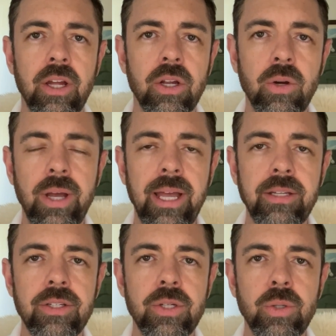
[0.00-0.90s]
Go ahead
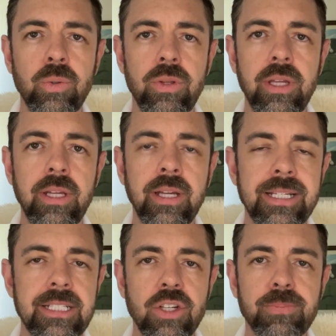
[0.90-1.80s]
and do the
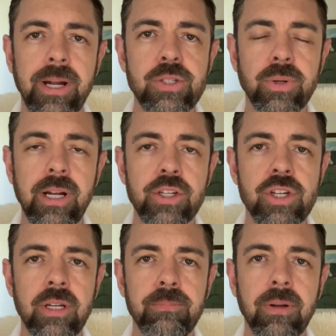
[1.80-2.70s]
sales price
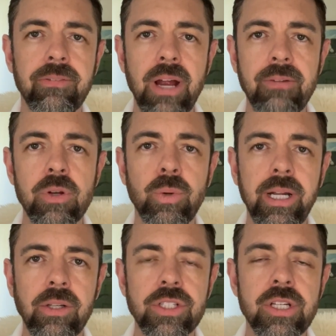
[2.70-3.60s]
reduction, but for everyone
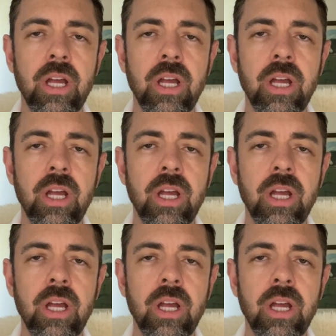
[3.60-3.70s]
else,